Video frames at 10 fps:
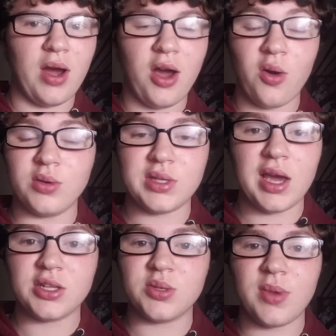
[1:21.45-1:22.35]
I always
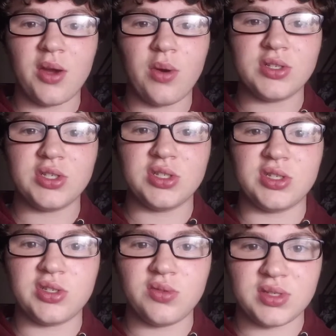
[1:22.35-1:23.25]
answer my questions
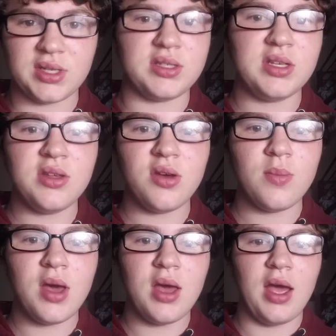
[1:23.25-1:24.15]
as soon as I see
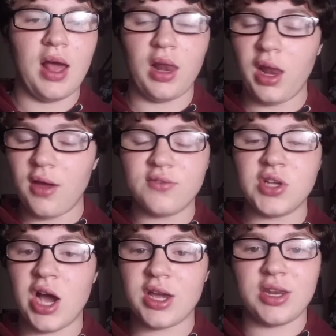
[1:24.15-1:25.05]
them. I love
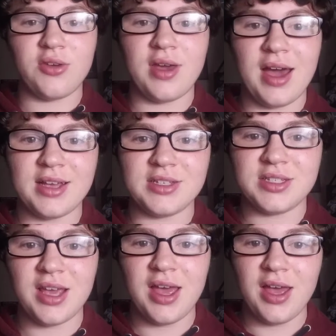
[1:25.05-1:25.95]
talking to you guys.